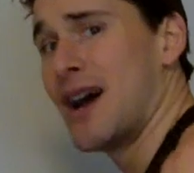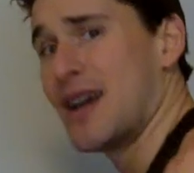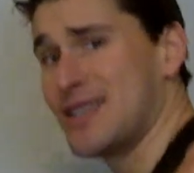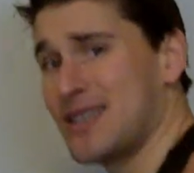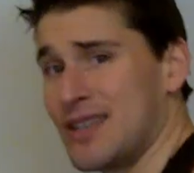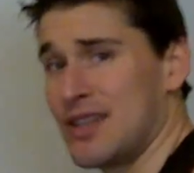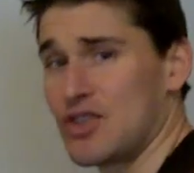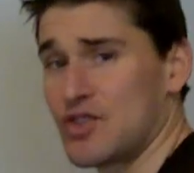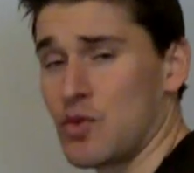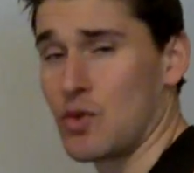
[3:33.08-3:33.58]
I
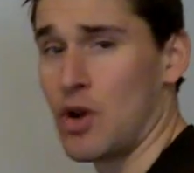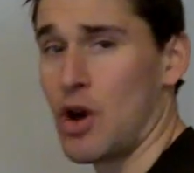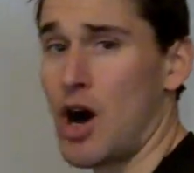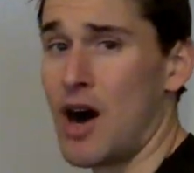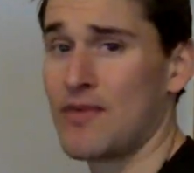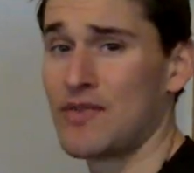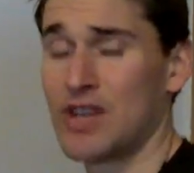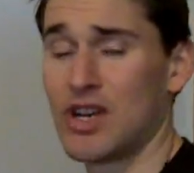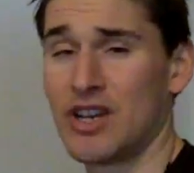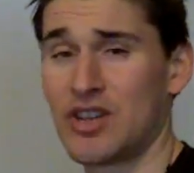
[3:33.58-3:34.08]
see this one
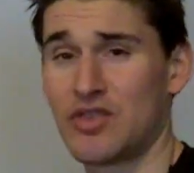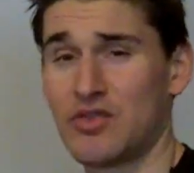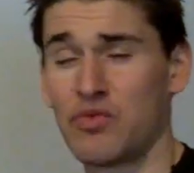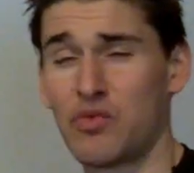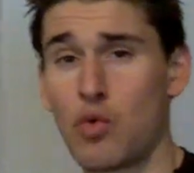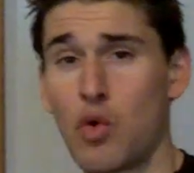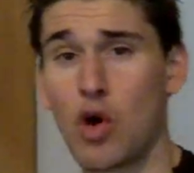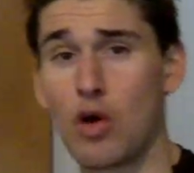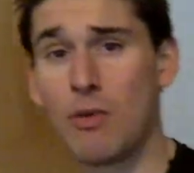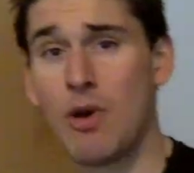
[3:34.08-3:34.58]
often as a
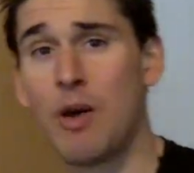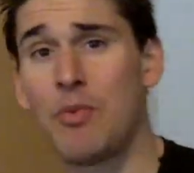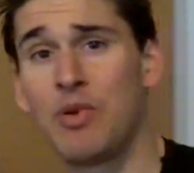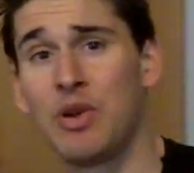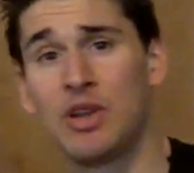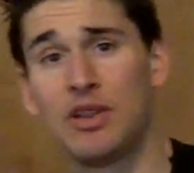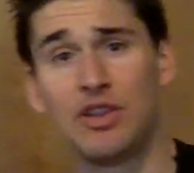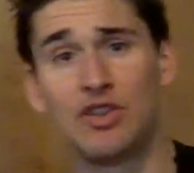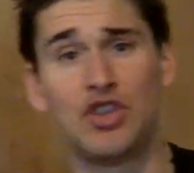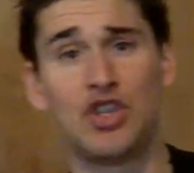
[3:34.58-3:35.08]

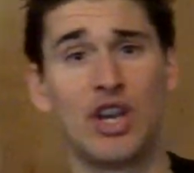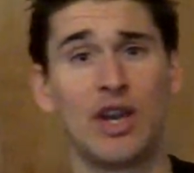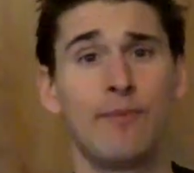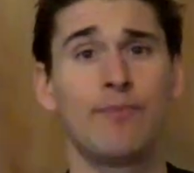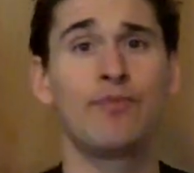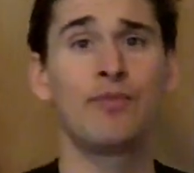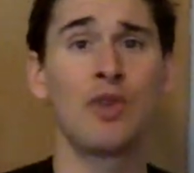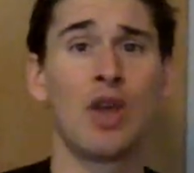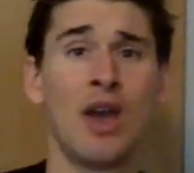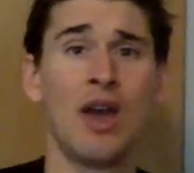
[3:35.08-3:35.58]
warm-up in the
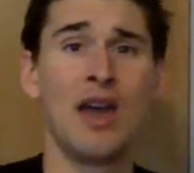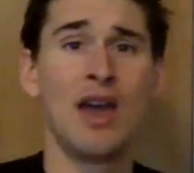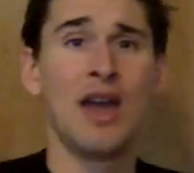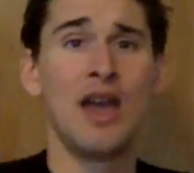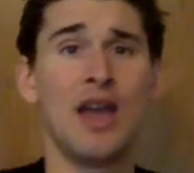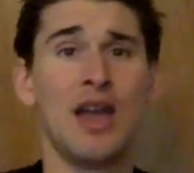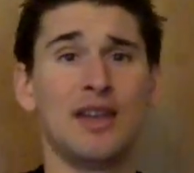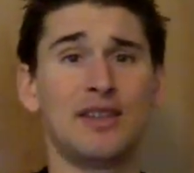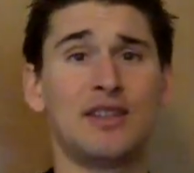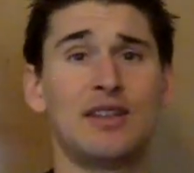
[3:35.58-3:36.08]
gym,
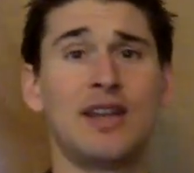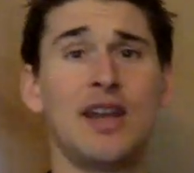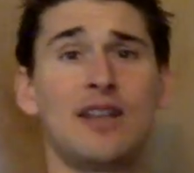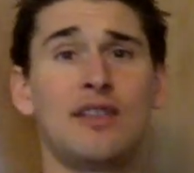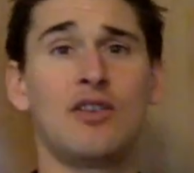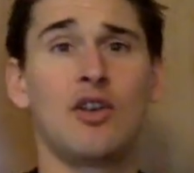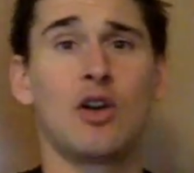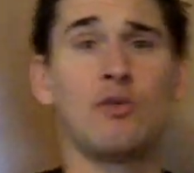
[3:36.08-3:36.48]
is to take